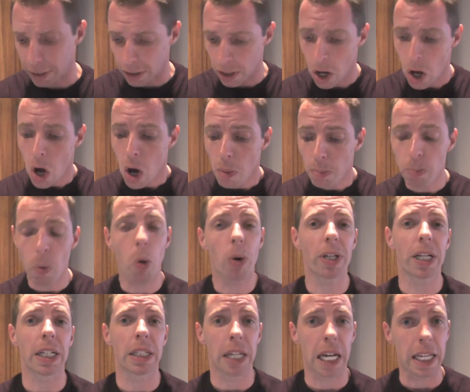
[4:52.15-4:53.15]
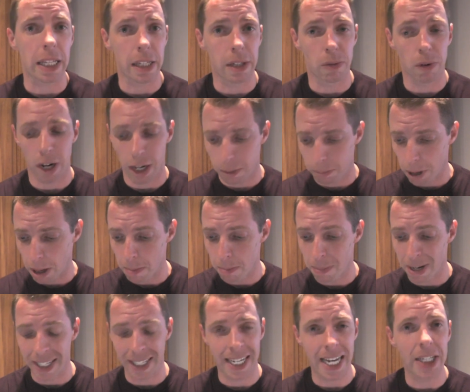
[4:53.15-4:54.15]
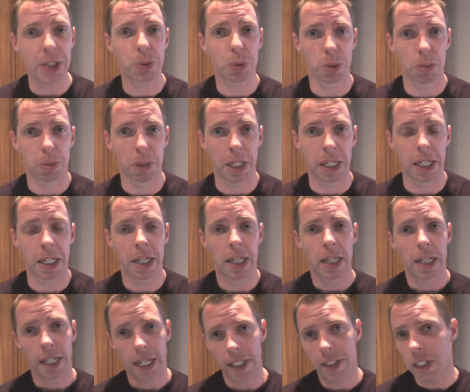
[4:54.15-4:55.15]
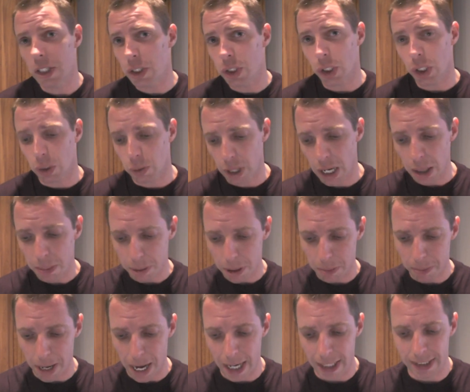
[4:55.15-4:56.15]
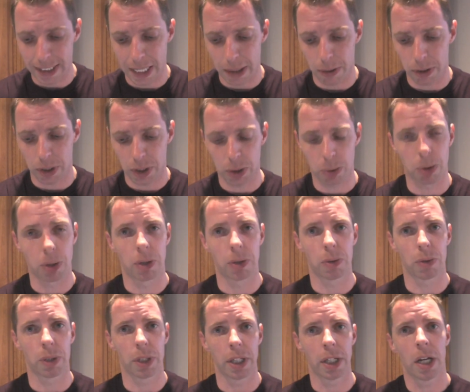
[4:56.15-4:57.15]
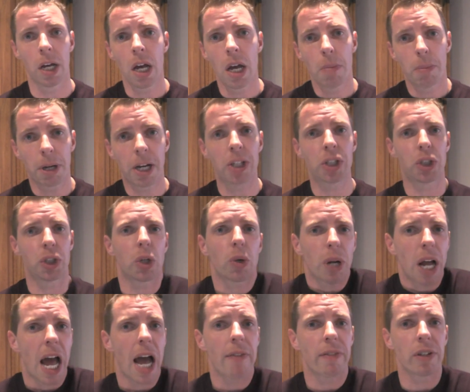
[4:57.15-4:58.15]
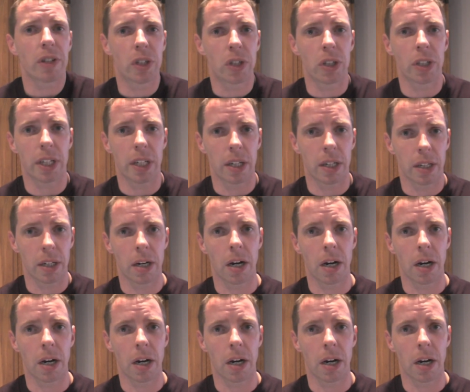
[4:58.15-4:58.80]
And more than likely, Ryan, my guess would be is that you're cramping past hour 2 or 3 because you don't have a good